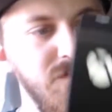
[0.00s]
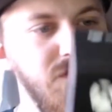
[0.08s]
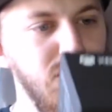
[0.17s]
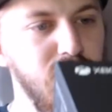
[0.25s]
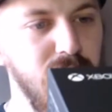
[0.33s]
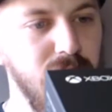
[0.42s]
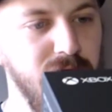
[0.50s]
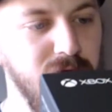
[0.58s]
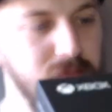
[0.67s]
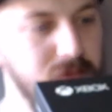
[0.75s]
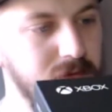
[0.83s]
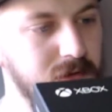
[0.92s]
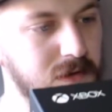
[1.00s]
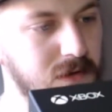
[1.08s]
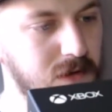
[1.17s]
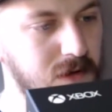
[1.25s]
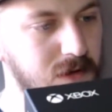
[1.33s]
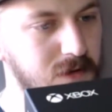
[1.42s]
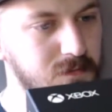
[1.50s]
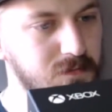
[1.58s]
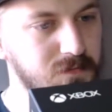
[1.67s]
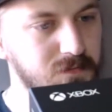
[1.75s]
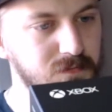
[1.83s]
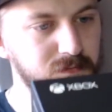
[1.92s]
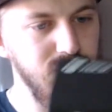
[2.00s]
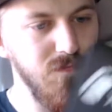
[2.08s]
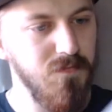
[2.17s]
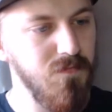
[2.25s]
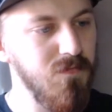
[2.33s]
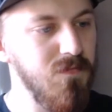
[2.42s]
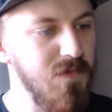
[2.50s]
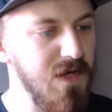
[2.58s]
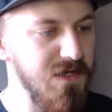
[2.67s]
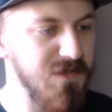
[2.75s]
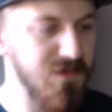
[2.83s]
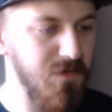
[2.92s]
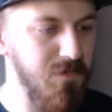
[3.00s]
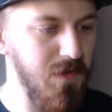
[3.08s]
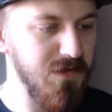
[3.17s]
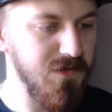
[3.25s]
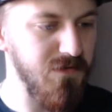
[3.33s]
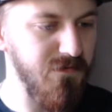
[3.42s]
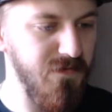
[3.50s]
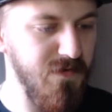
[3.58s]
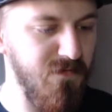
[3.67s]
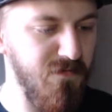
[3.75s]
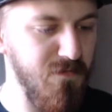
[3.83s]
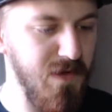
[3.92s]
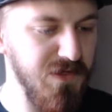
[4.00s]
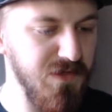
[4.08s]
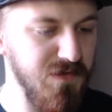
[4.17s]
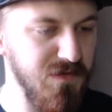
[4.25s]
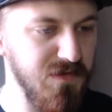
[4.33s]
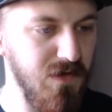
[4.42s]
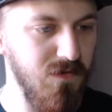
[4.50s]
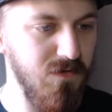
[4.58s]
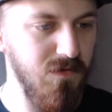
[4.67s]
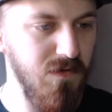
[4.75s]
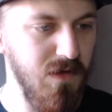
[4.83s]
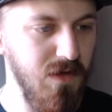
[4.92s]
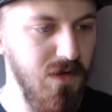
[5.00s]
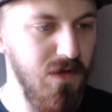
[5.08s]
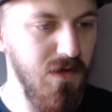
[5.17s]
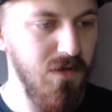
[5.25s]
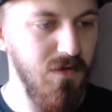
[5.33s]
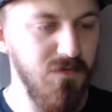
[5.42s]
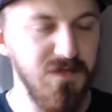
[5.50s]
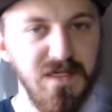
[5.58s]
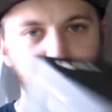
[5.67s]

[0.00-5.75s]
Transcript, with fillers: Very beautiful. Yeah, just a bunch of information. So obviously